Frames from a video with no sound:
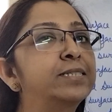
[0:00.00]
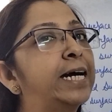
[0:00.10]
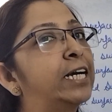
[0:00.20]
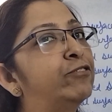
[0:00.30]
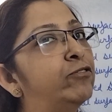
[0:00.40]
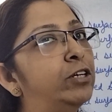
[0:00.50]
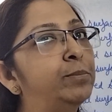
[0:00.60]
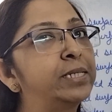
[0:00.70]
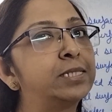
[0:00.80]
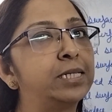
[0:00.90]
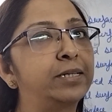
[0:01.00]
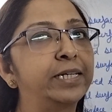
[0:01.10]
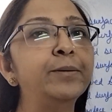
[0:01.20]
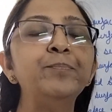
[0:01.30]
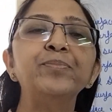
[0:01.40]
that we will be
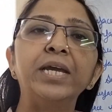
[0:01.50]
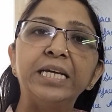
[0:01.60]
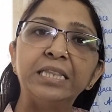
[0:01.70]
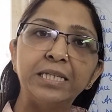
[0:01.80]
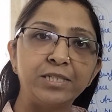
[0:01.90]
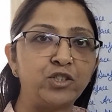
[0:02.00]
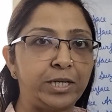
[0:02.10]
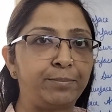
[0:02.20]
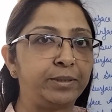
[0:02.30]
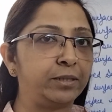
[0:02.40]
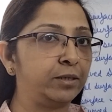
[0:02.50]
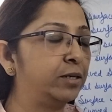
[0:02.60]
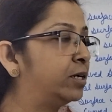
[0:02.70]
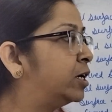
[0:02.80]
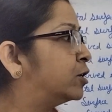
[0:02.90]
studying in this chapter.
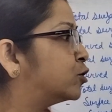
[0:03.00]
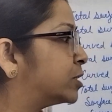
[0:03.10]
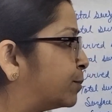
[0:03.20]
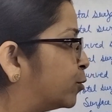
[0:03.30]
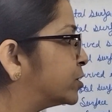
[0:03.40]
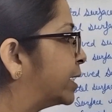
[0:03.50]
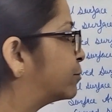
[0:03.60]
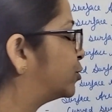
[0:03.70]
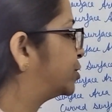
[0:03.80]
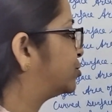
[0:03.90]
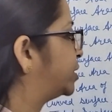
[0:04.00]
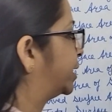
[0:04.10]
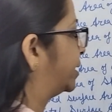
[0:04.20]
So suppose I am going to take